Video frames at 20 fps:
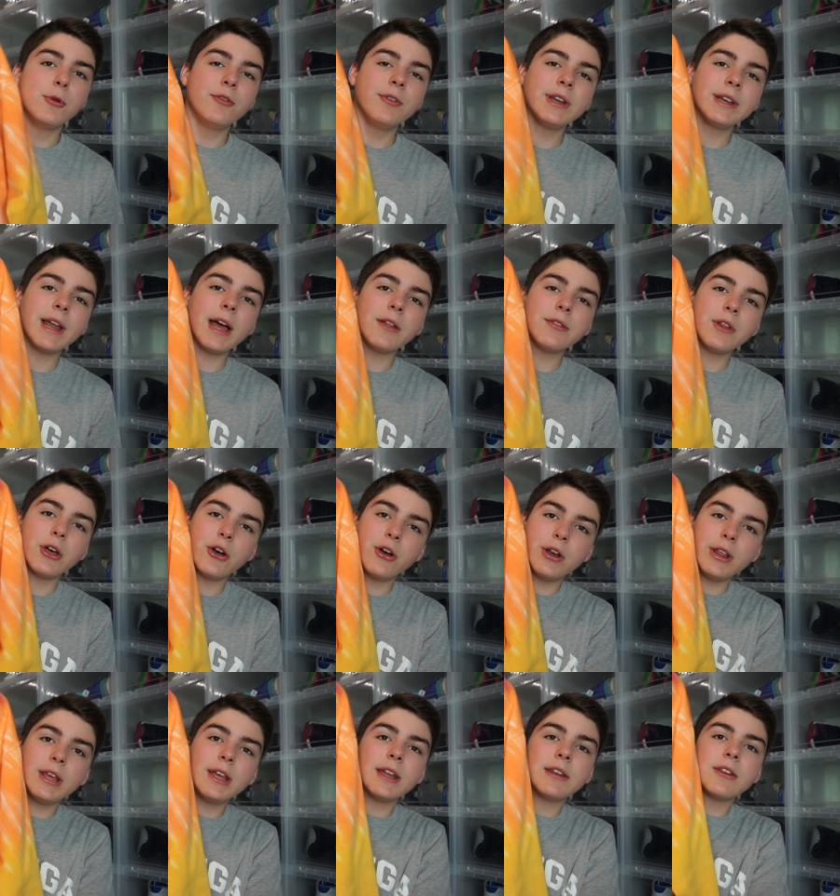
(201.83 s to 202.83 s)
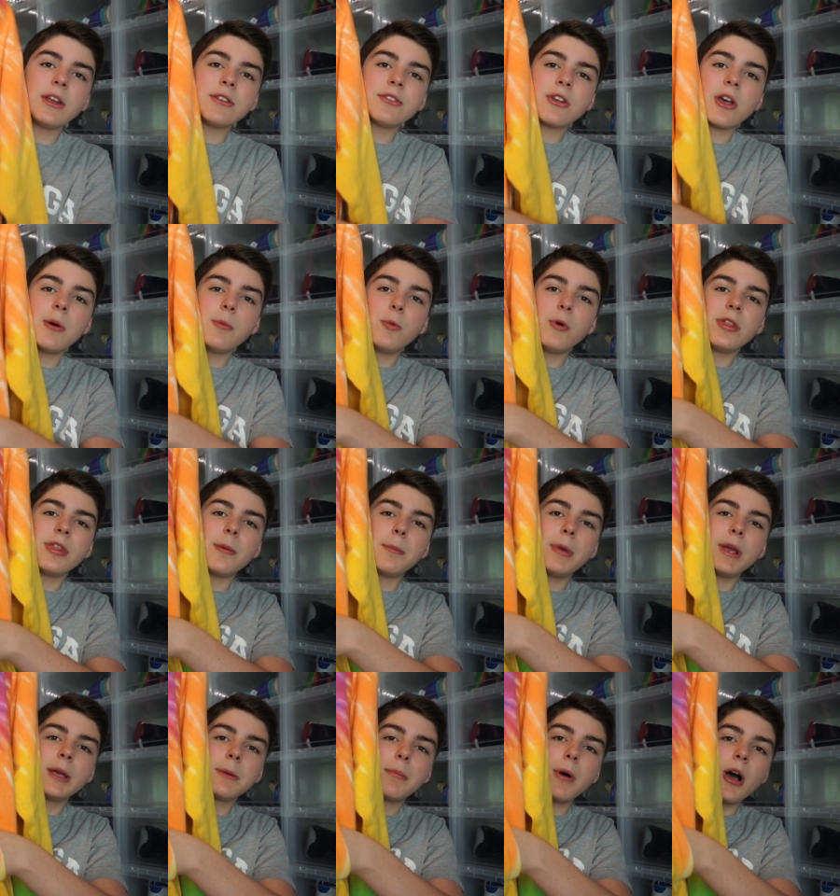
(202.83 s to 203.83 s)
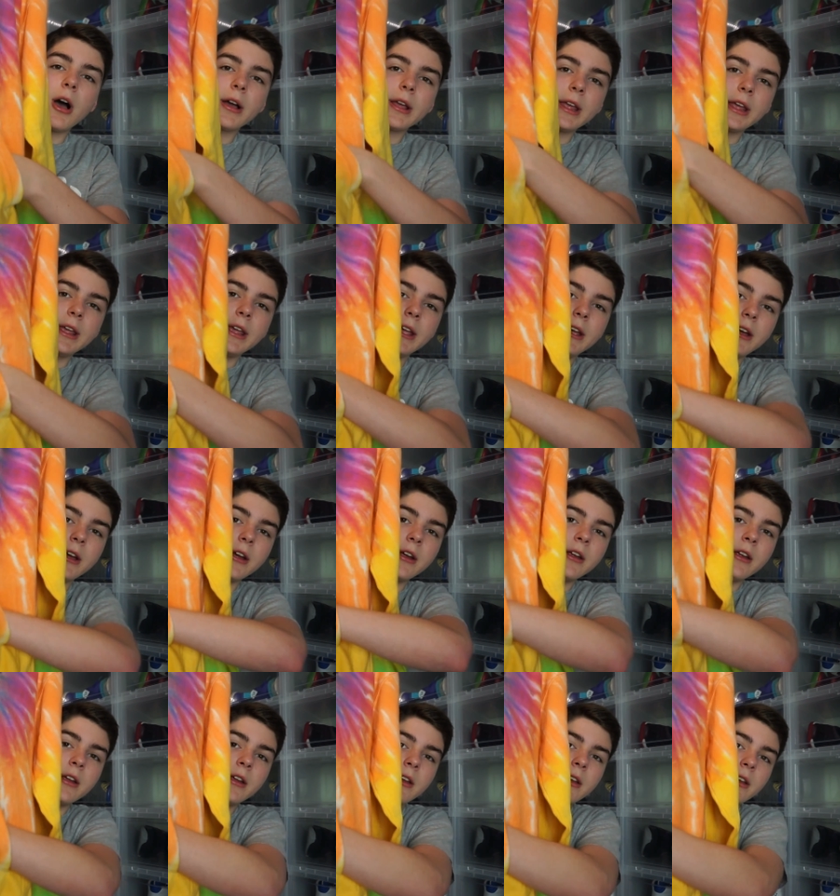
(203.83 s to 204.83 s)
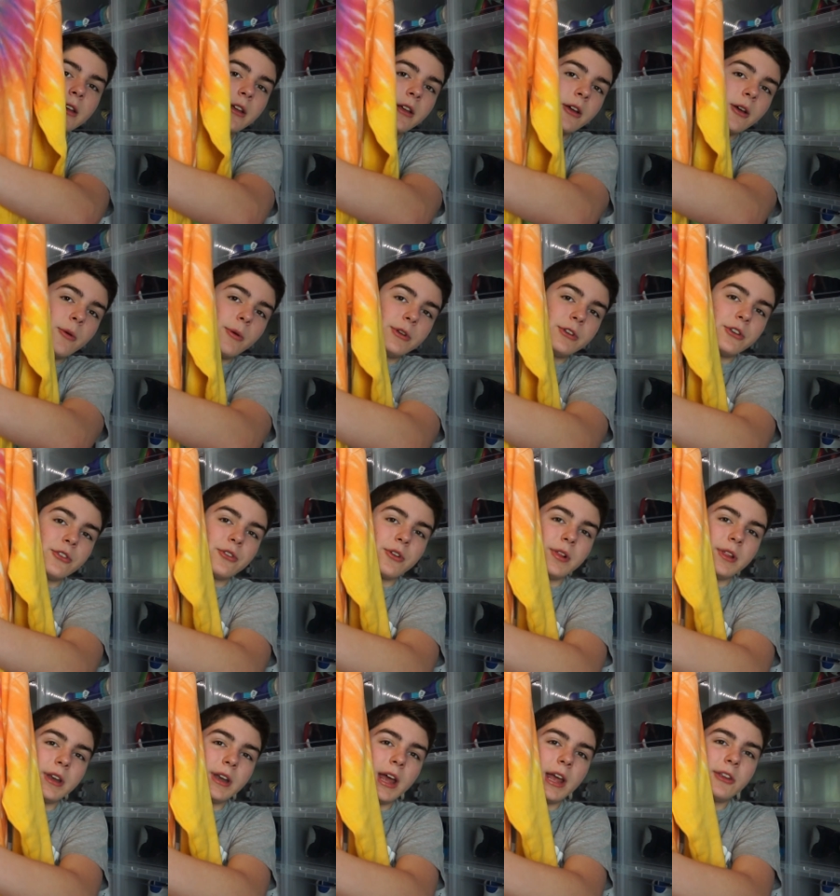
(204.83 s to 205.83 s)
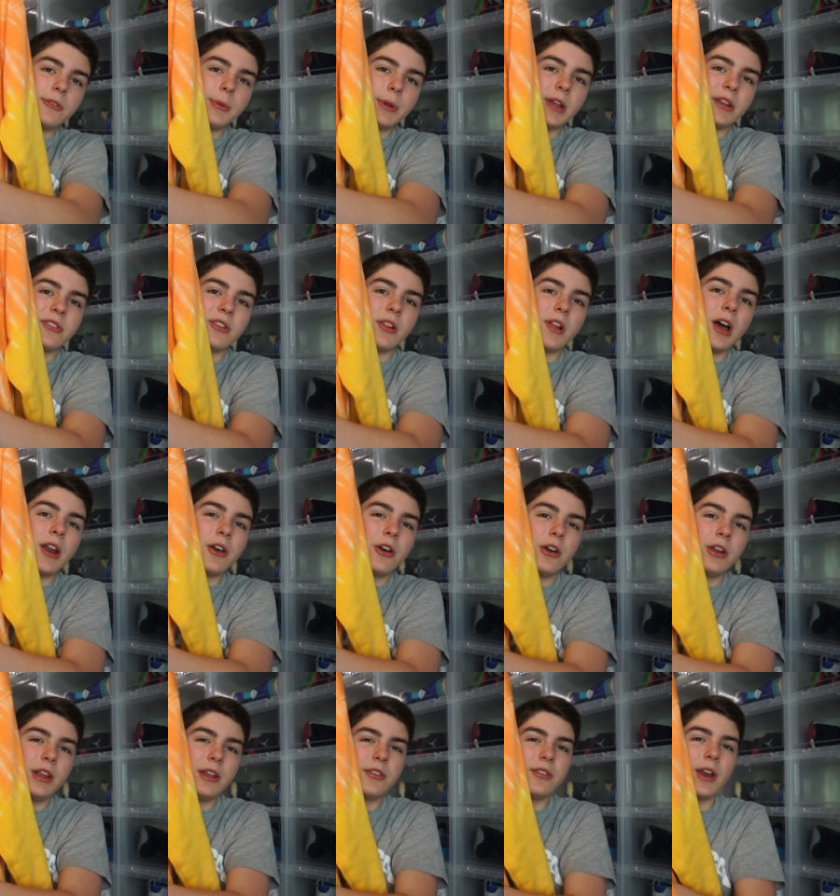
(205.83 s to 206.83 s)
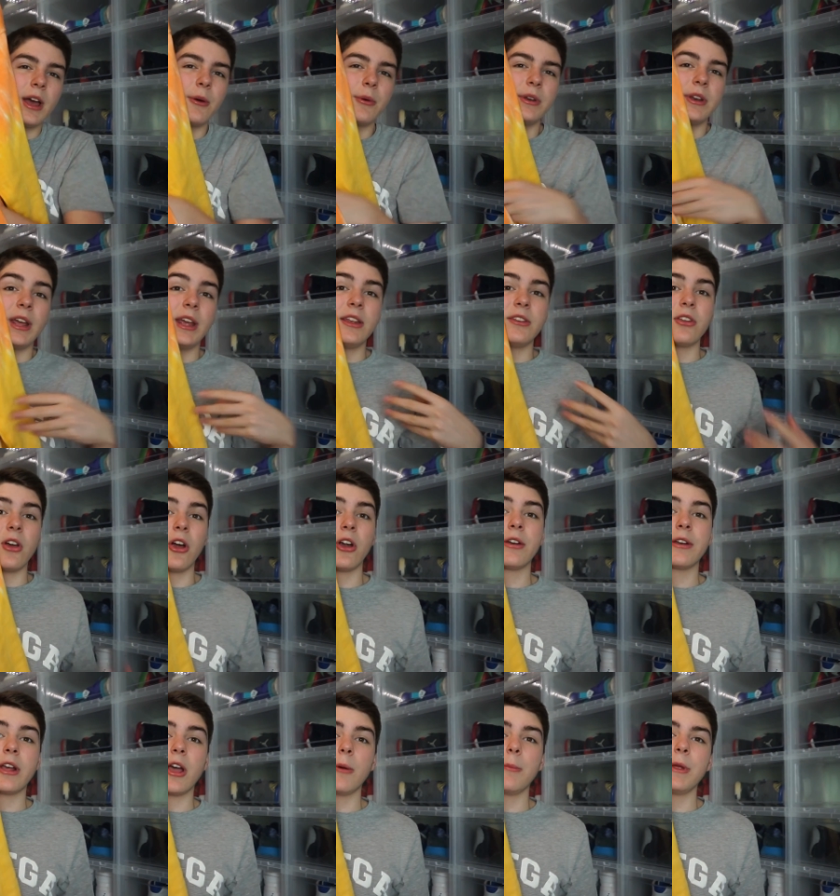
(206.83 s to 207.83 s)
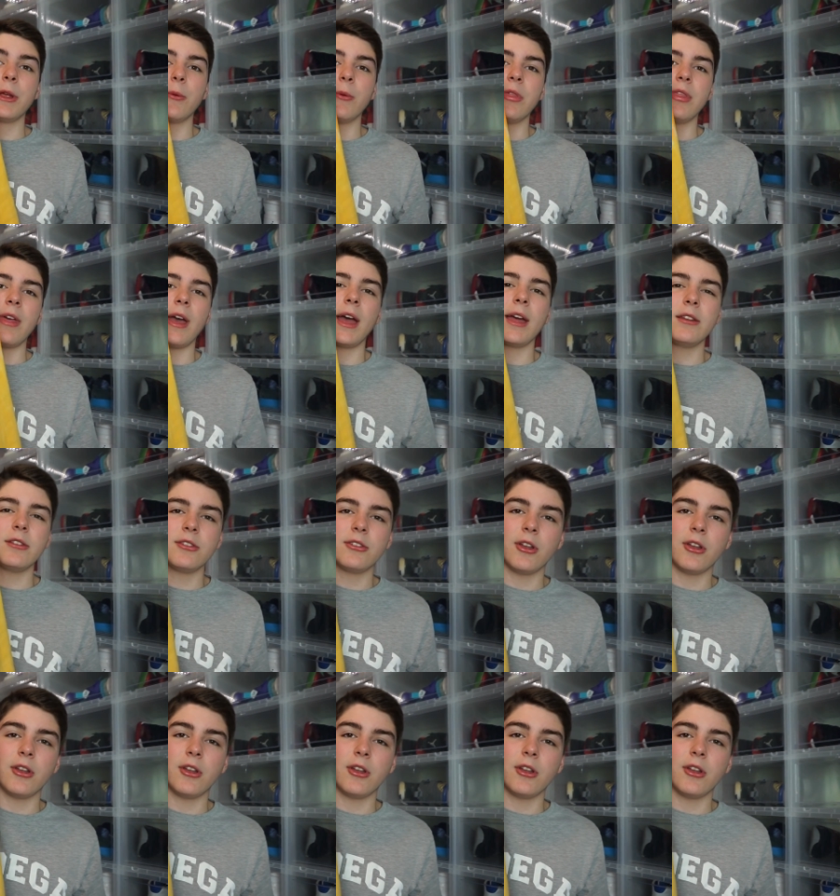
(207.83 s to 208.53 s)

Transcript: Moving down the hoodie, it does come with a big pocket here, which is really nice because a lot of hoodies nowadays aren't coming with that.